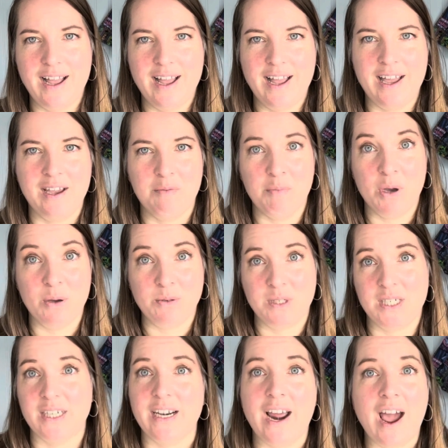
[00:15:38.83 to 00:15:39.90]
and
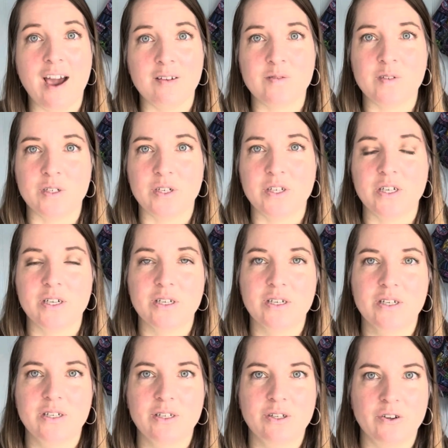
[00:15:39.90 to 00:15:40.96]
post it after
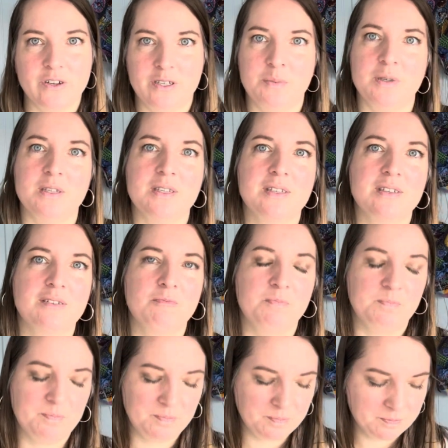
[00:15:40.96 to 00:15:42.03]
Christmas,
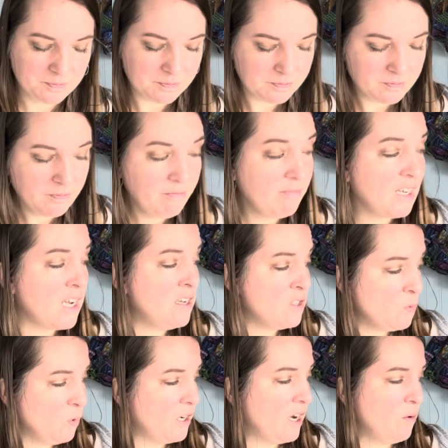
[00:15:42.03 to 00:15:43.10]
is
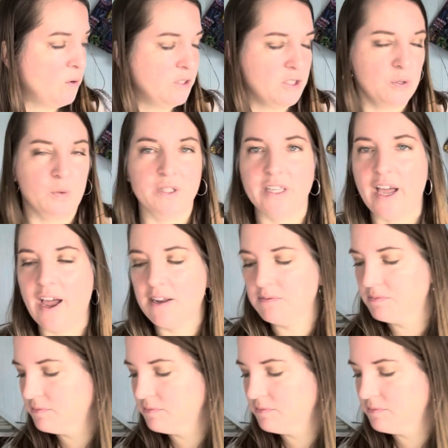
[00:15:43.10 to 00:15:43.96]
what I will do with that.